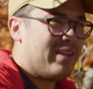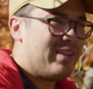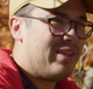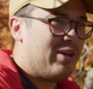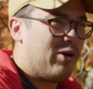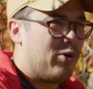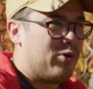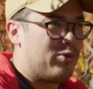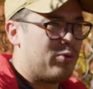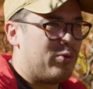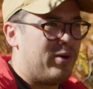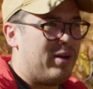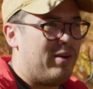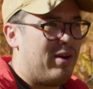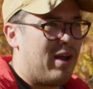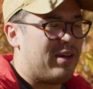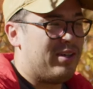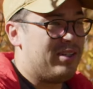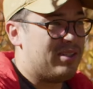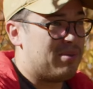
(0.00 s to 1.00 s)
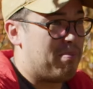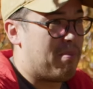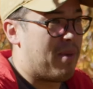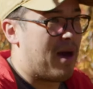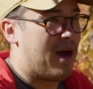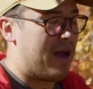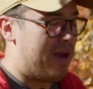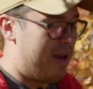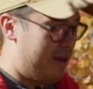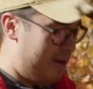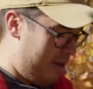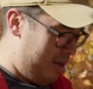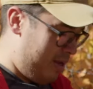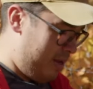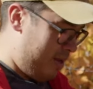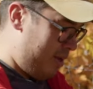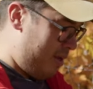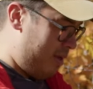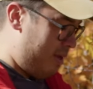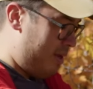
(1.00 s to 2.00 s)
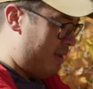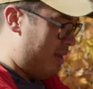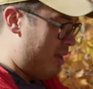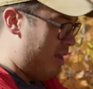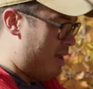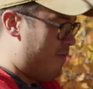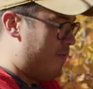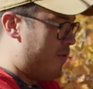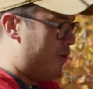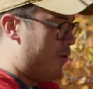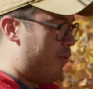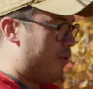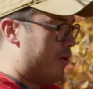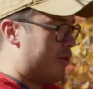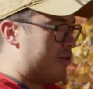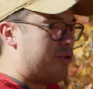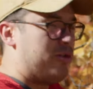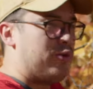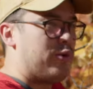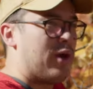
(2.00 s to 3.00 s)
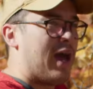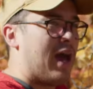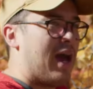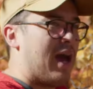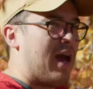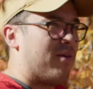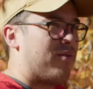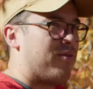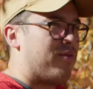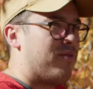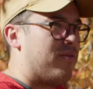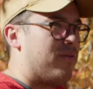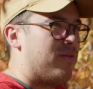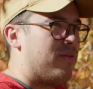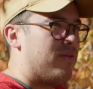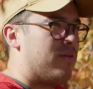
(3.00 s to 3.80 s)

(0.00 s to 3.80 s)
the old one, at least mine, if you were to half